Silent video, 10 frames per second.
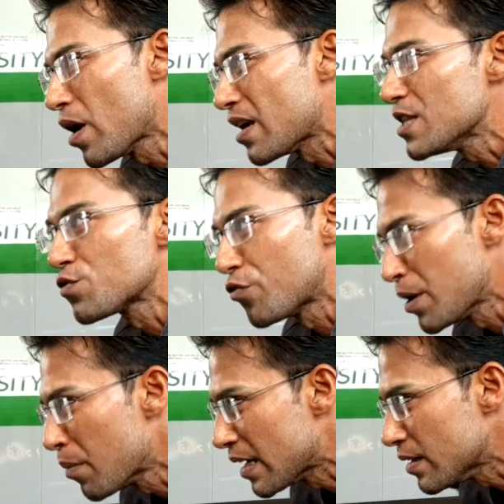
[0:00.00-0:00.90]
is free
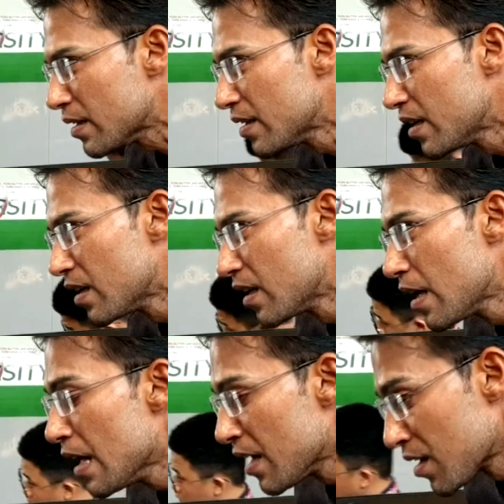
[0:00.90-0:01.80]
mind.
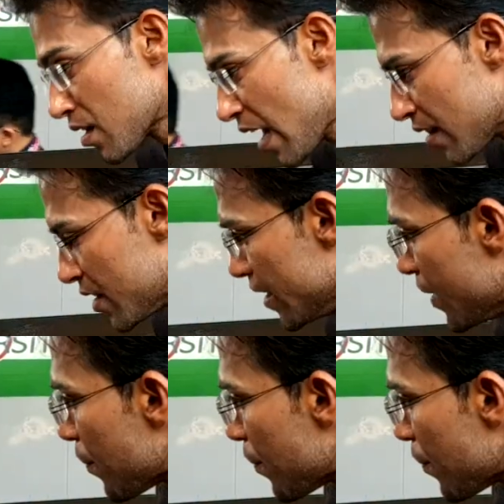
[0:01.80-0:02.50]
And the